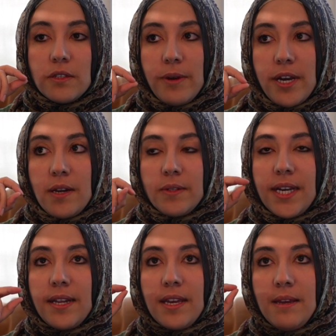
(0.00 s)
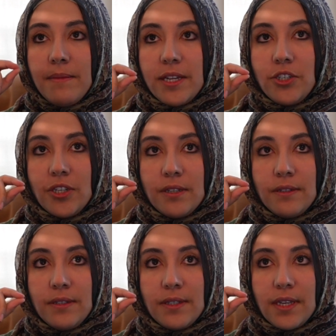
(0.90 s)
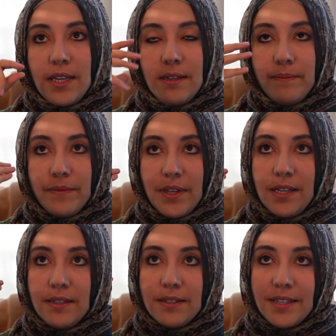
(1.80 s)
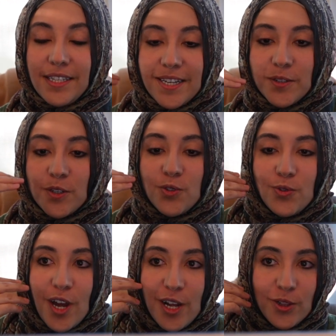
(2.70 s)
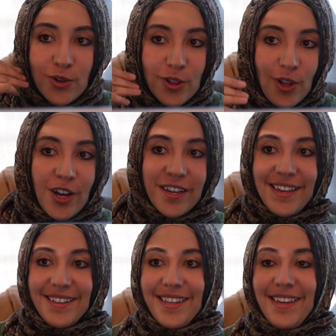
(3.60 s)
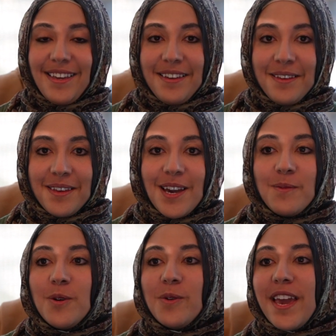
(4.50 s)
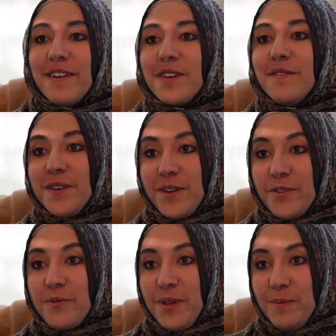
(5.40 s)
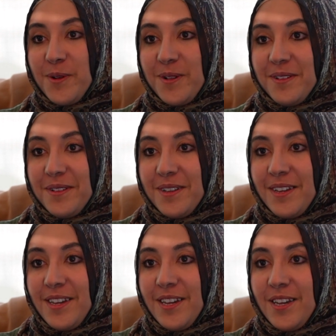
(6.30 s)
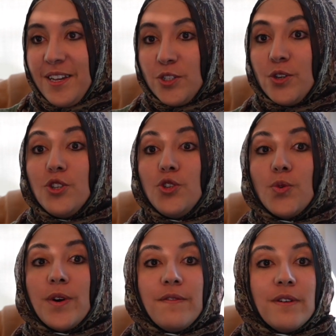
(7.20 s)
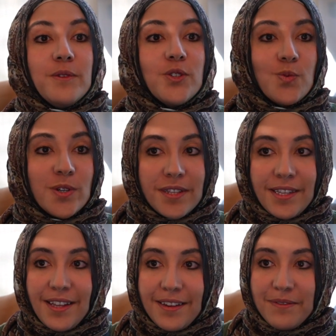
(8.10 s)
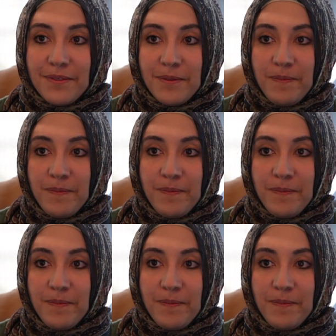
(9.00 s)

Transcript: subhanahu wa ta'ala, he tells us, do not look longingly at what we have given other people to enjoy from this worldly life.